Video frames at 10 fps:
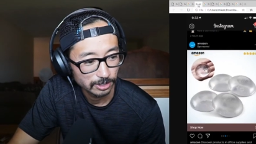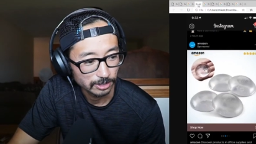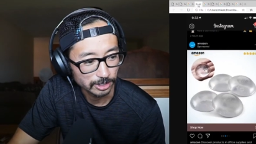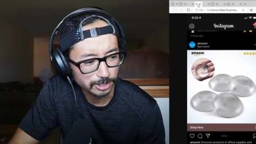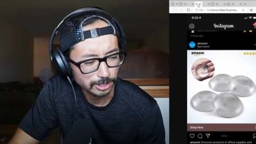
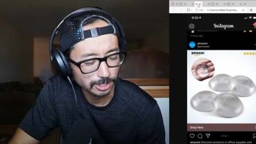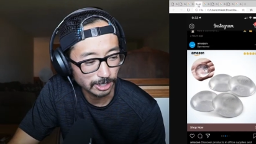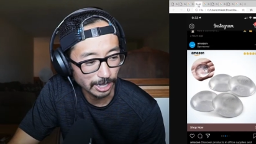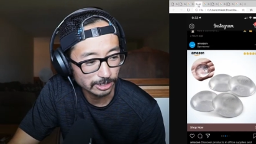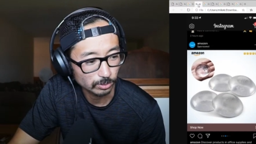let's get to the
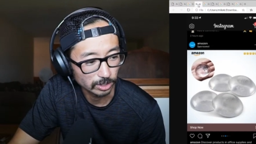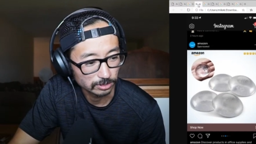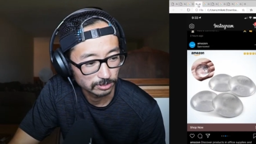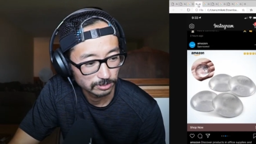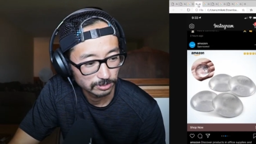last one.
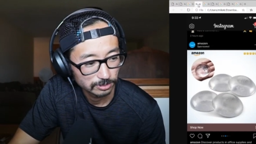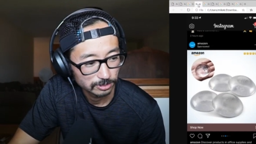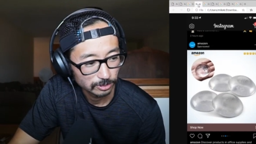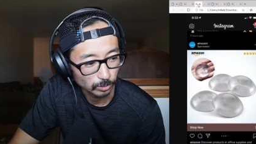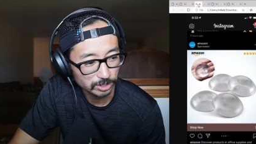
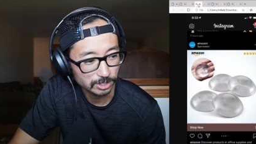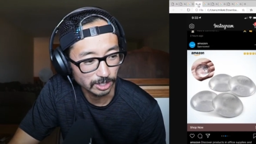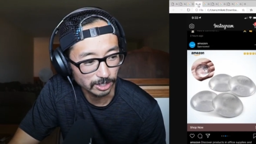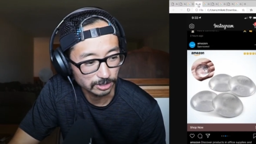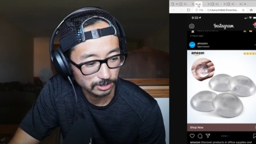What's
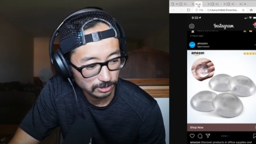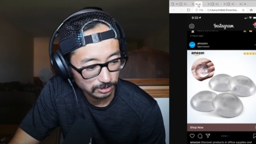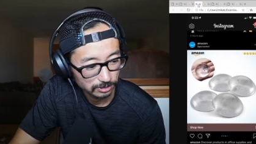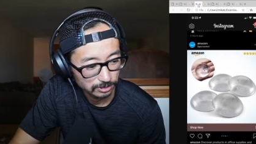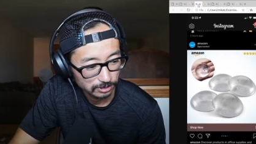this?
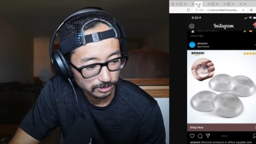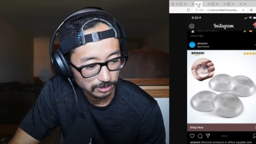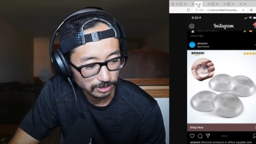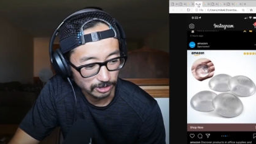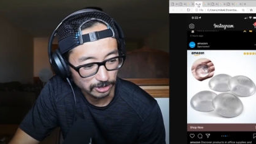
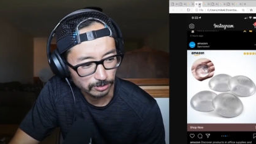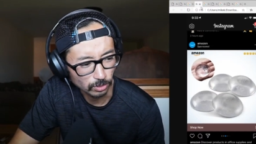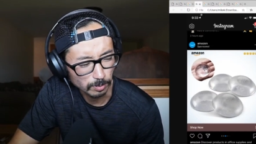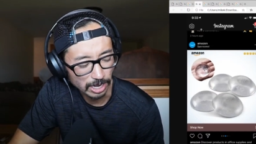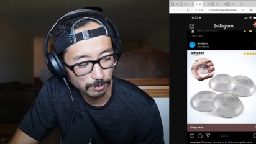This is
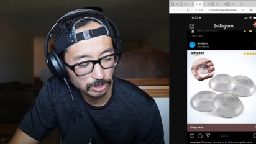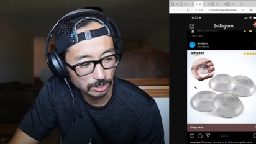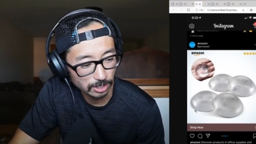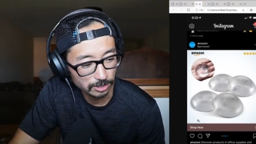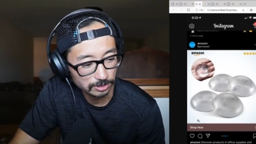from
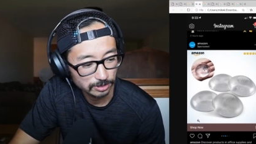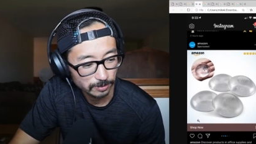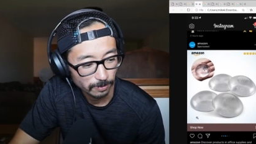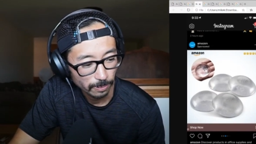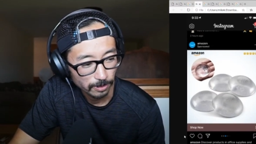Amazon.
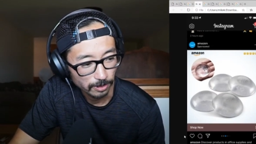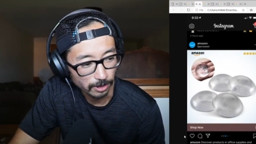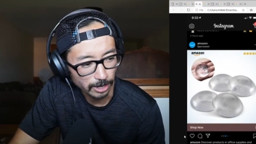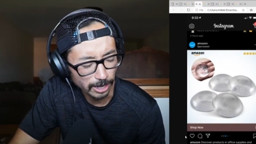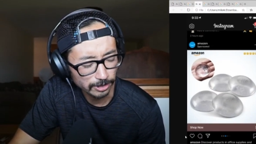
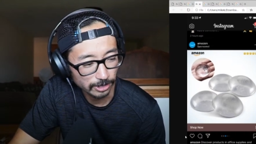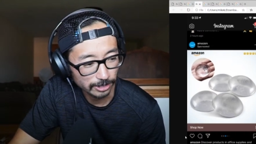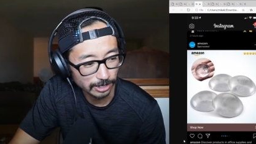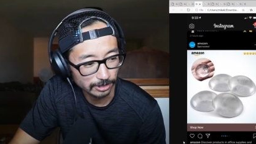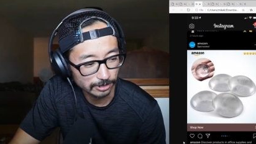An ad that I
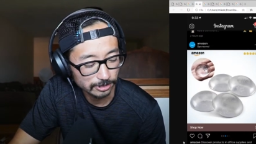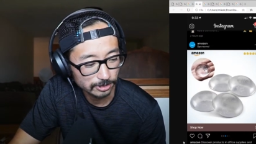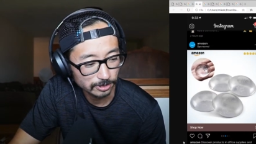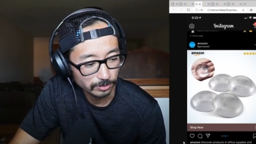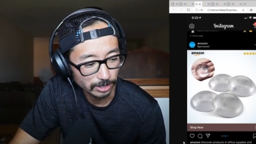got on
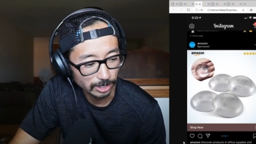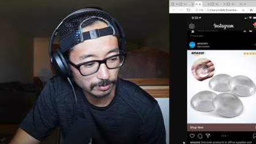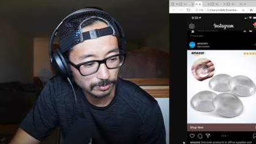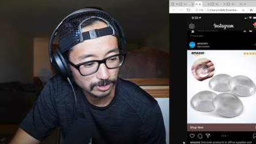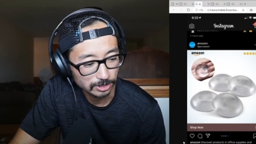
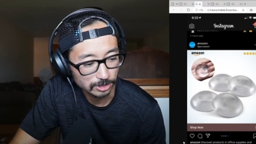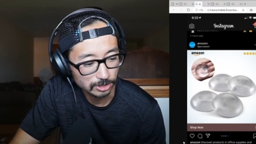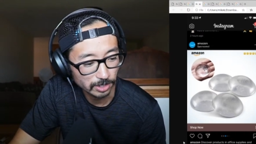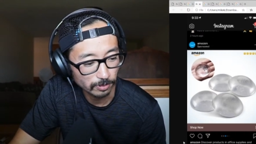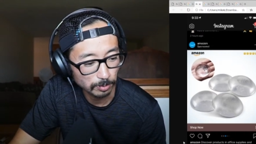Instagram. It says,
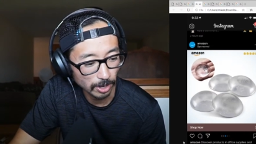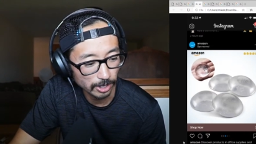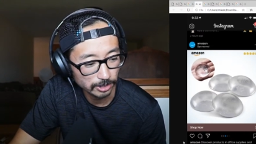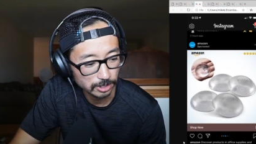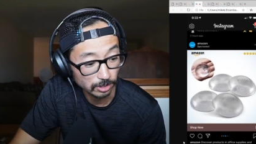discover
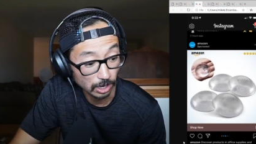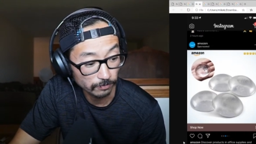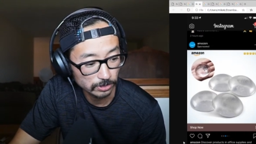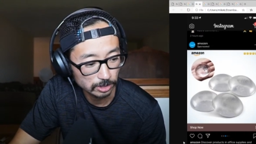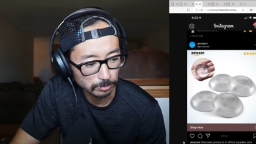products and
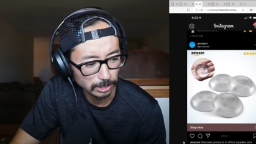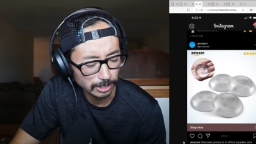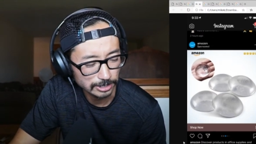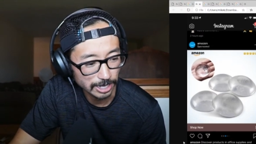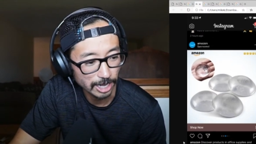office
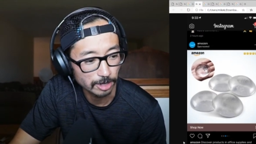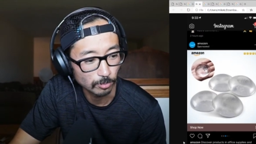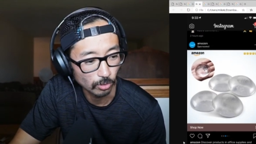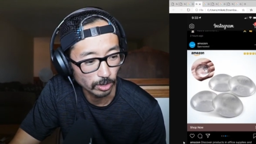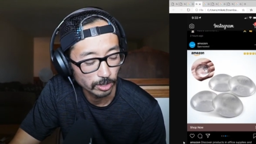supplies and
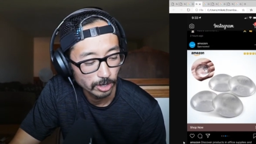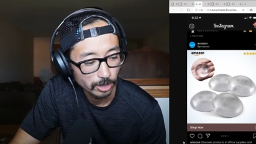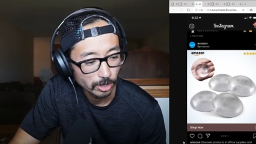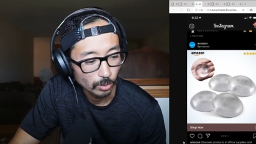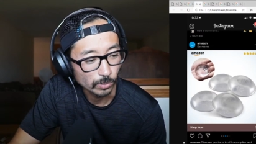more.
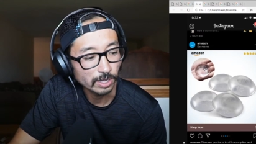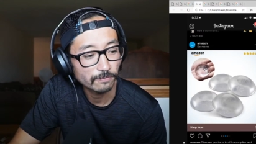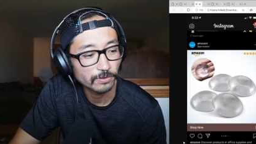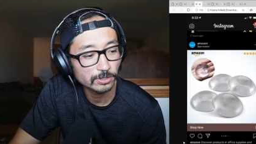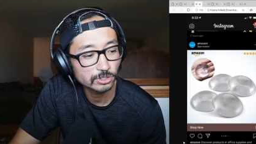When I
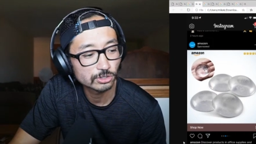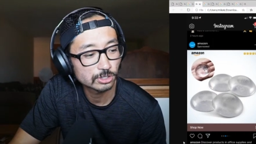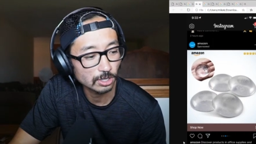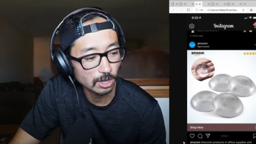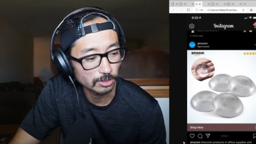first
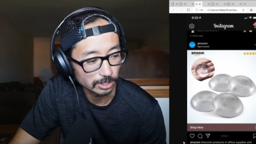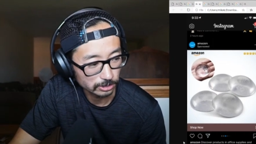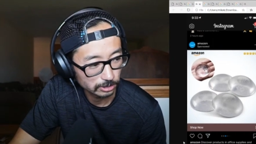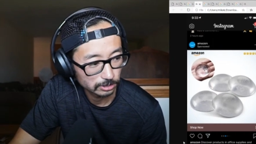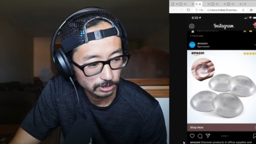saw
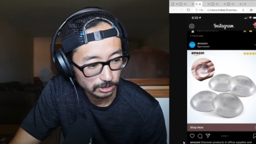this,